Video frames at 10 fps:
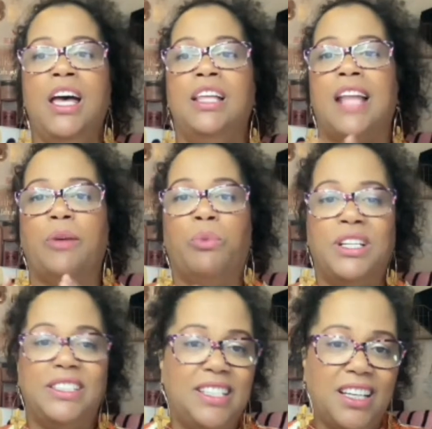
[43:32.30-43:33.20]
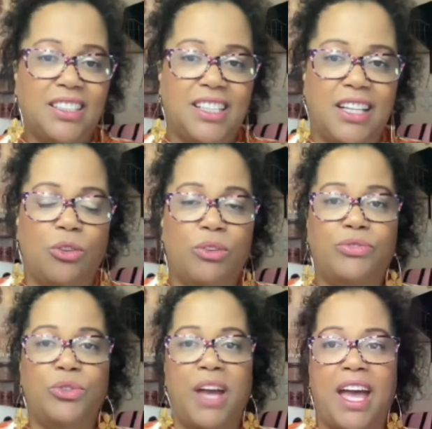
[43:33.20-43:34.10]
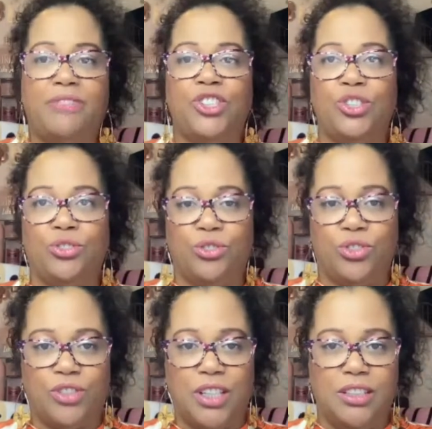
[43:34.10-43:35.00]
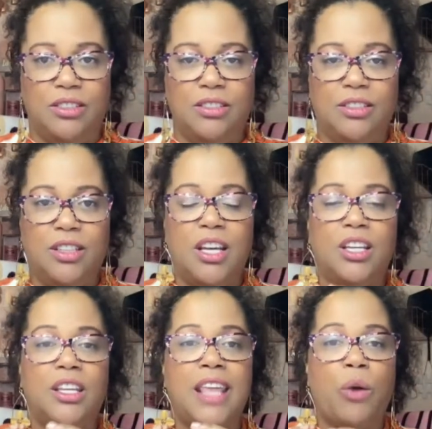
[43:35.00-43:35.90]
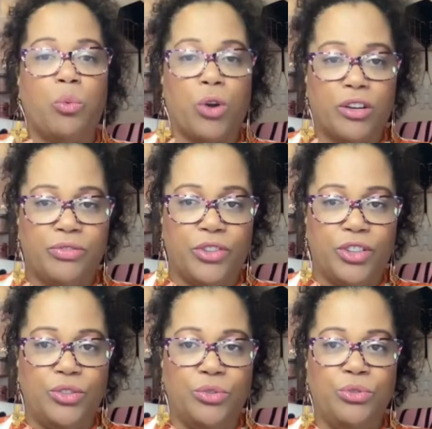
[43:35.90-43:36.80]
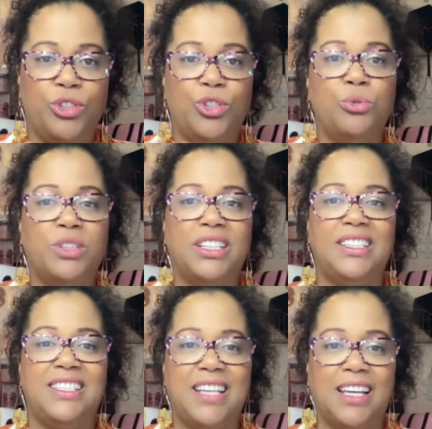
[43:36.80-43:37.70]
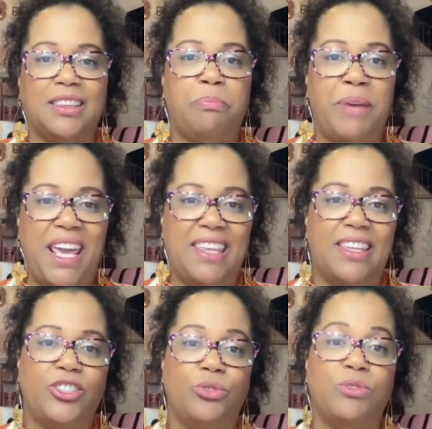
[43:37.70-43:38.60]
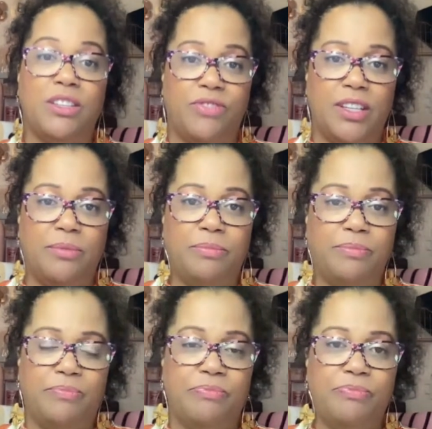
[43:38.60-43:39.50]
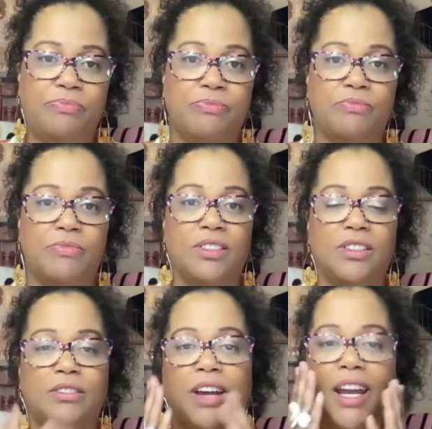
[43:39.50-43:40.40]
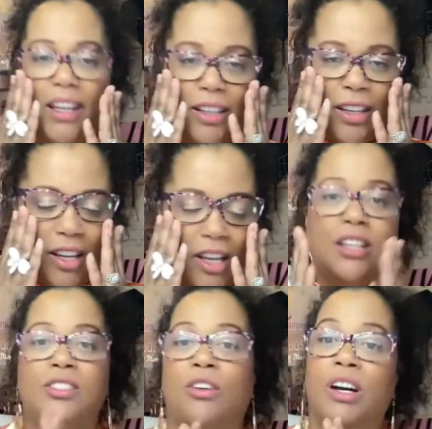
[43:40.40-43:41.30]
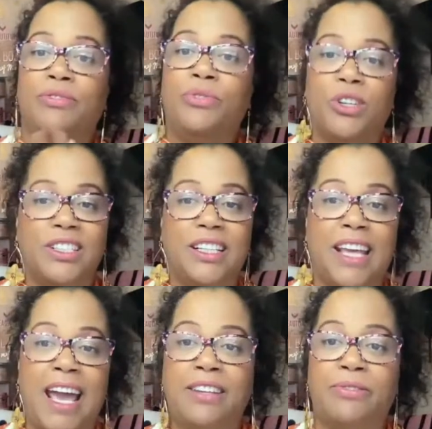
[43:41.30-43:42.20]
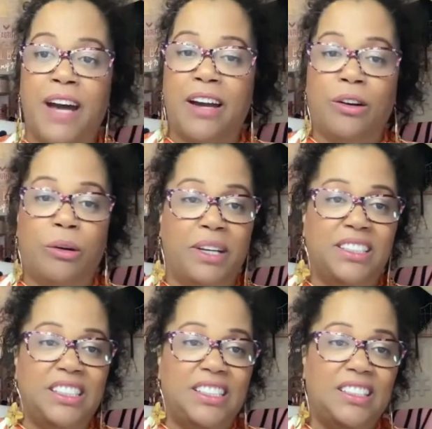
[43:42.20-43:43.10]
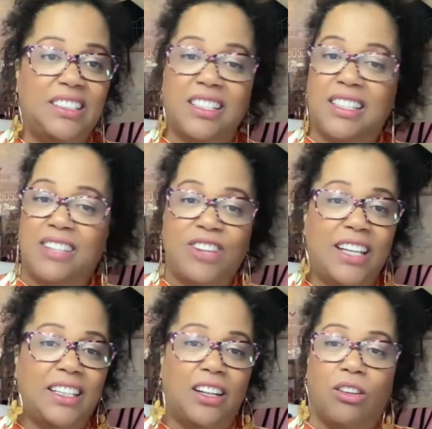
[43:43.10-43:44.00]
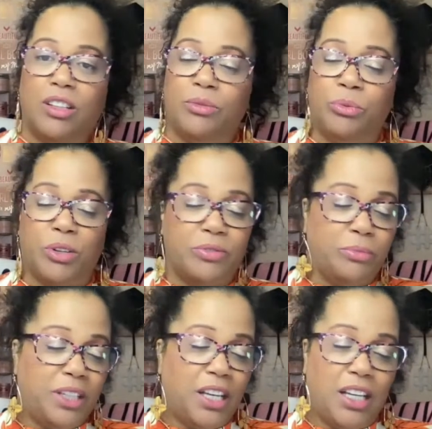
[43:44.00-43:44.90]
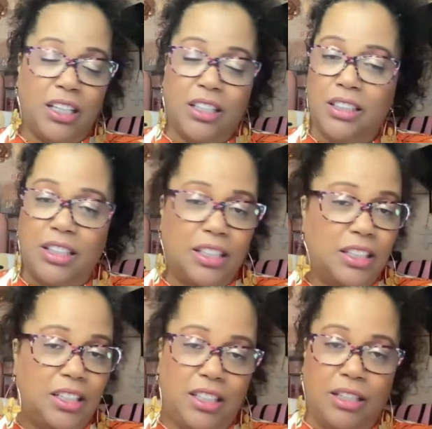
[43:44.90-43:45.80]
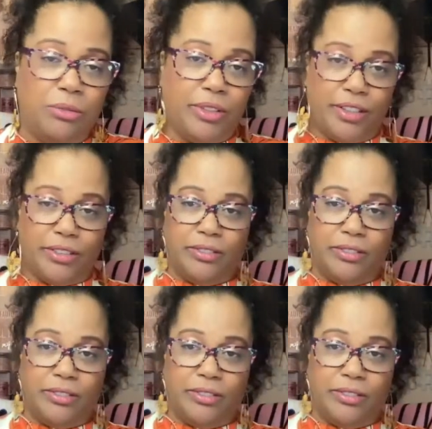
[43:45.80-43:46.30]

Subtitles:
Like one deduction, I know if you have children that work for you, you can deduct the pay that you give them. Right. So unfortunately, I had to fire all my kids because I tried to get all of them to work for me. It didn't work.